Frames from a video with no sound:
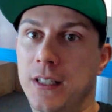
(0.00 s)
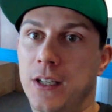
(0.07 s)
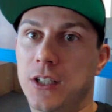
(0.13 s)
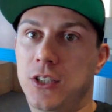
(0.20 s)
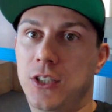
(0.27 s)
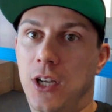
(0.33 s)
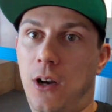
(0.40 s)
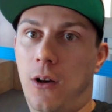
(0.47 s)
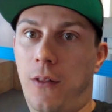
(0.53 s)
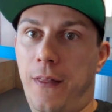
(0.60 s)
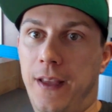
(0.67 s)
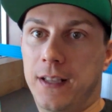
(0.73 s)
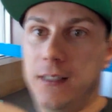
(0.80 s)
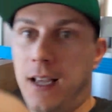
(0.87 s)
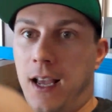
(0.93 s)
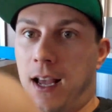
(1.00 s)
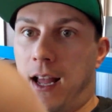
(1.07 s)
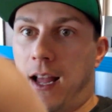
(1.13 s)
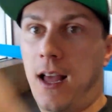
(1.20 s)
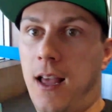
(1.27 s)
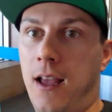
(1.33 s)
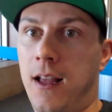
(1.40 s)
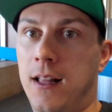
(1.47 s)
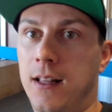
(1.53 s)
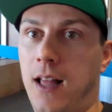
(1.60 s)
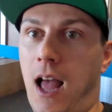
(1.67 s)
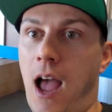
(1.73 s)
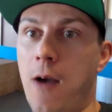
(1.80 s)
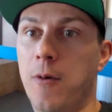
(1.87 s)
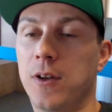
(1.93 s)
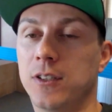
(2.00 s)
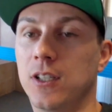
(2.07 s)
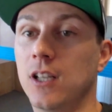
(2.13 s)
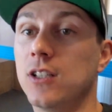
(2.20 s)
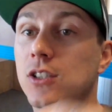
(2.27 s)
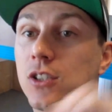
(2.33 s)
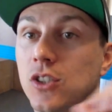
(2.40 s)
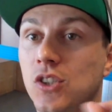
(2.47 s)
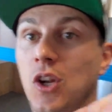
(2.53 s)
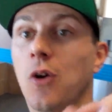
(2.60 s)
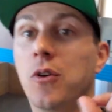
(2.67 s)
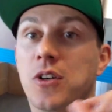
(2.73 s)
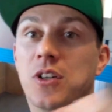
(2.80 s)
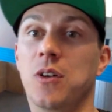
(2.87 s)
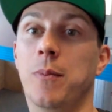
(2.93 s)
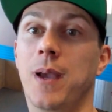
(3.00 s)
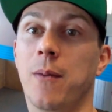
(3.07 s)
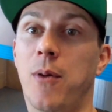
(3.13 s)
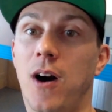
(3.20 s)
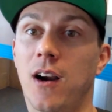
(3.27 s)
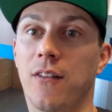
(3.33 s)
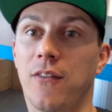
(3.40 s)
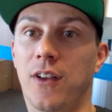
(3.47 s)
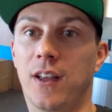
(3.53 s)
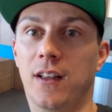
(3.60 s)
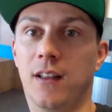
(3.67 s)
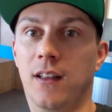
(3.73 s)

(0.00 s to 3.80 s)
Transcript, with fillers: good show. Thank yeah, it, I was stoked to be a part of it.